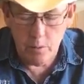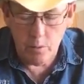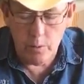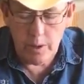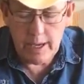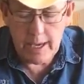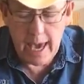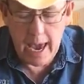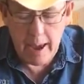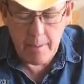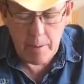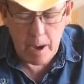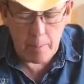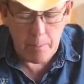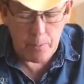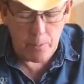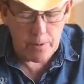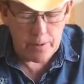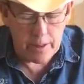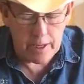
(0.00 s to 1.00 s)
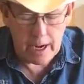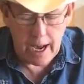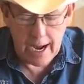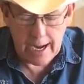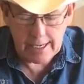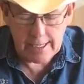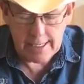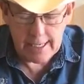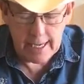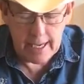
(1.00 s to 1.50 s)
we came up with an
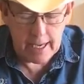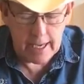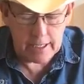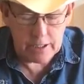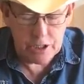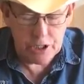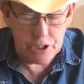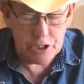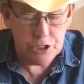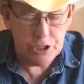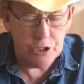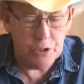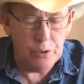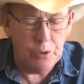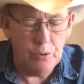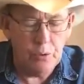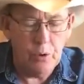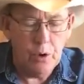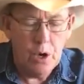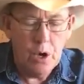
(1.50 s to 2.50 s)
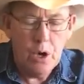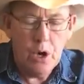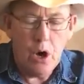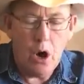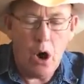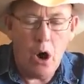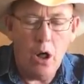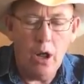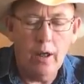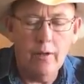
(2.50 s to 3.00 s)
idea to do
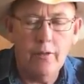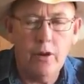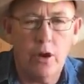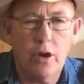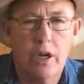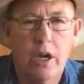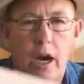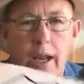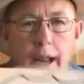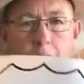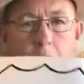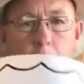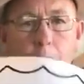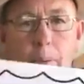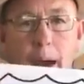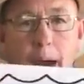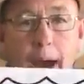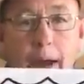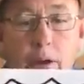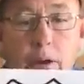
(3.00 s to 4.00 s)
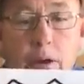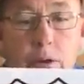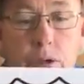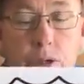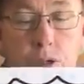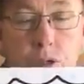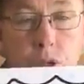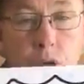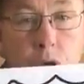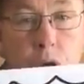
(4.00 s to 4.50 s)
all of our cutout
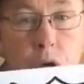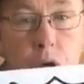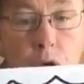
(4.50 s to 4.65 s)
patterns